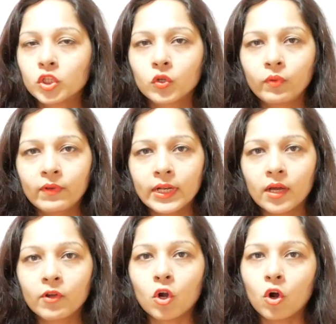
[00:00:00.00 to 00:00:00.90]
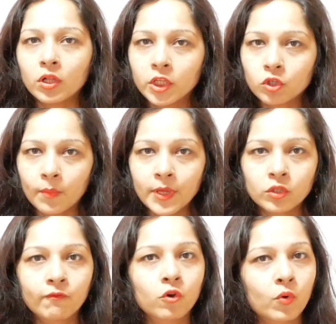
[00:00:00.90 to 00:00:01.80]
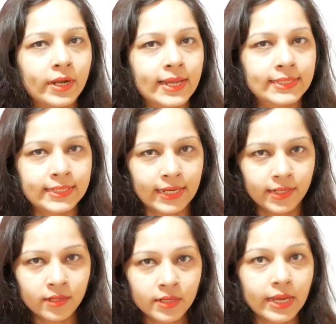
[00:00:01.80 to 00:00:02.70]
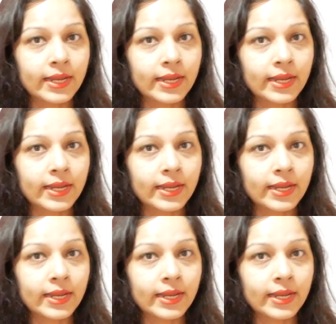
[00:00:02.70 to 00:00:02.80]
So we will cover all the topics of core and extended.